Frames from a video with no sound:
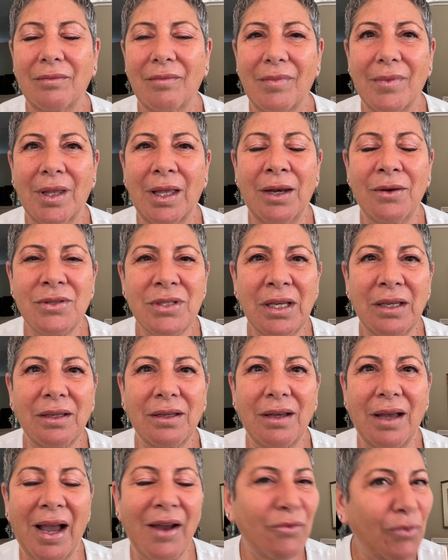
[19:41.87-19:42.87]
And I was like,
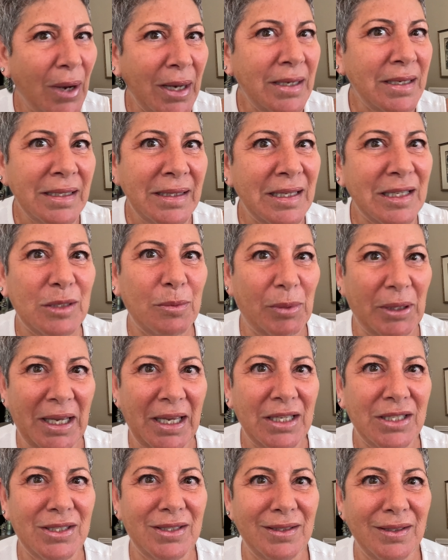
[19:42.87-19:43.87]
I've rented this
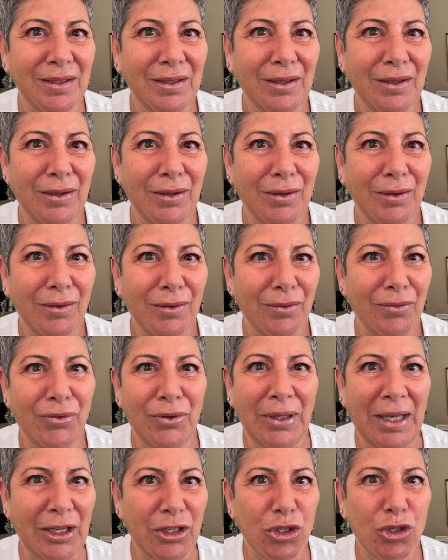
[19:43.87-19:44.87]
place for
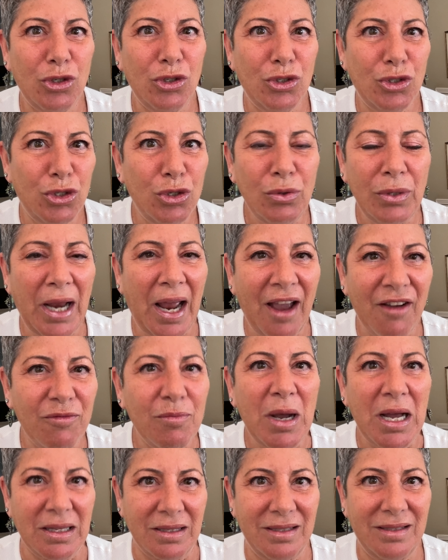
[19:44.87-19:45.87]
like two and a half
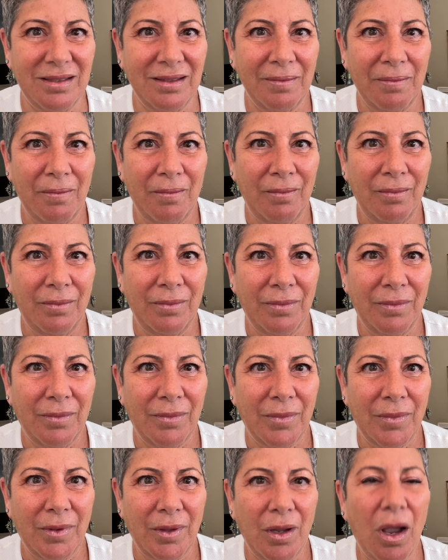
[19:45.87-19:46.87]
months.
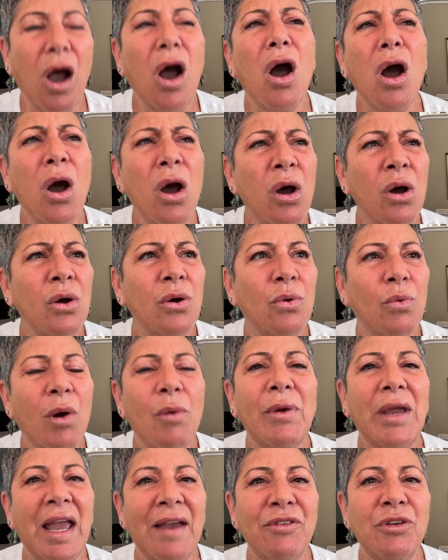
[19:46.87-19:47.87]
Oh, well,
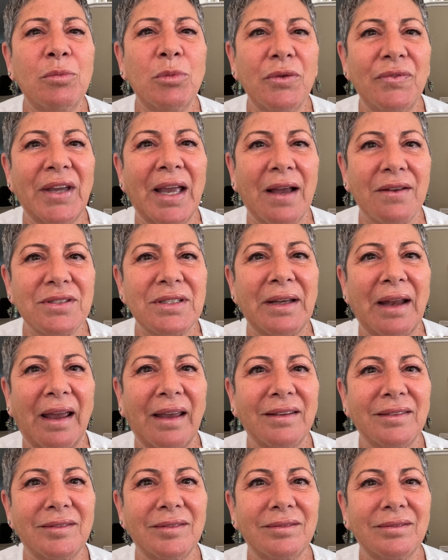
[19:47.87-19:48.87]
we have you moving out today.
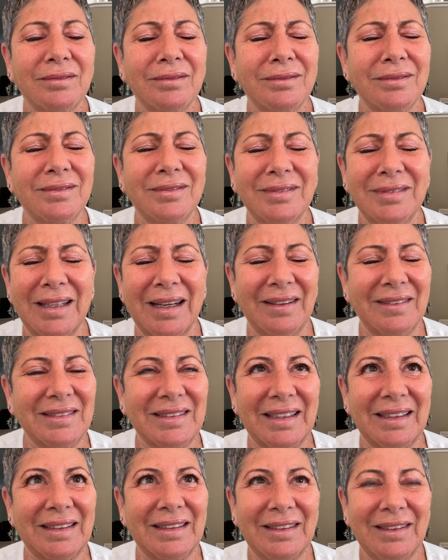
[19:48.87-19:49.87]
It's
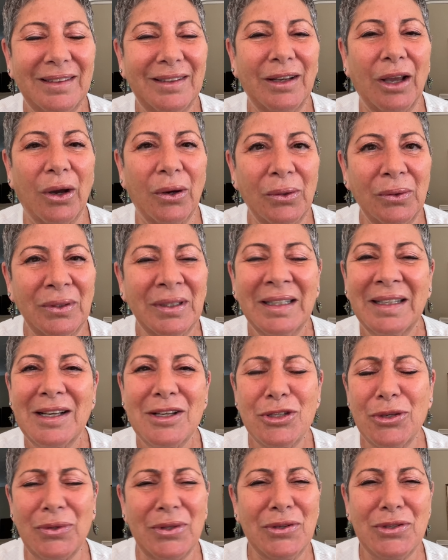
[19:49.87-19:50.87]
like, no.
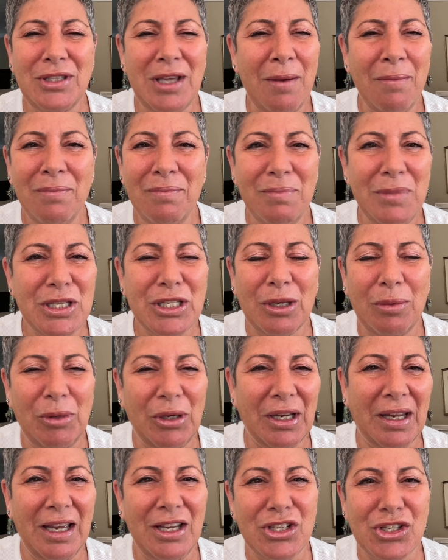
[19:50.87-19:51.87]
So there's some
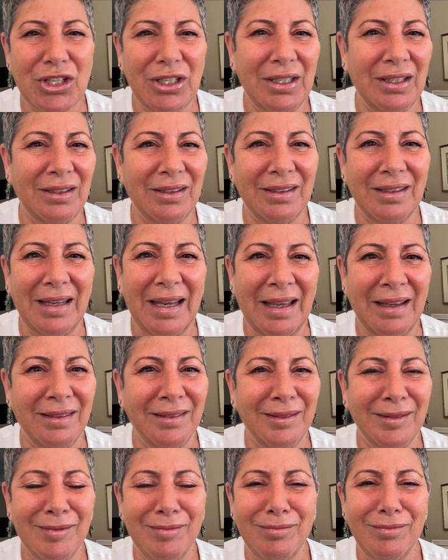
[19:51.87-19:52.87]
miscommunication in,
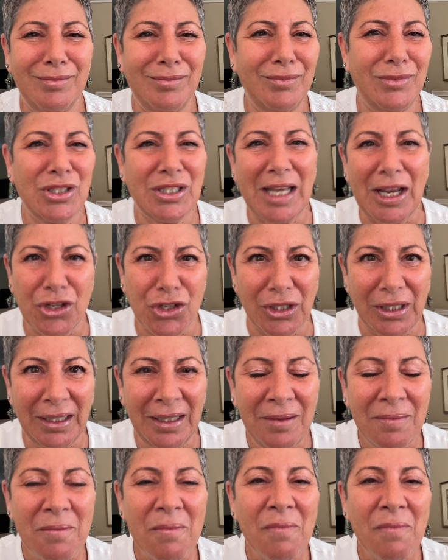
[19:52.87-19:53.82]
in scheduling.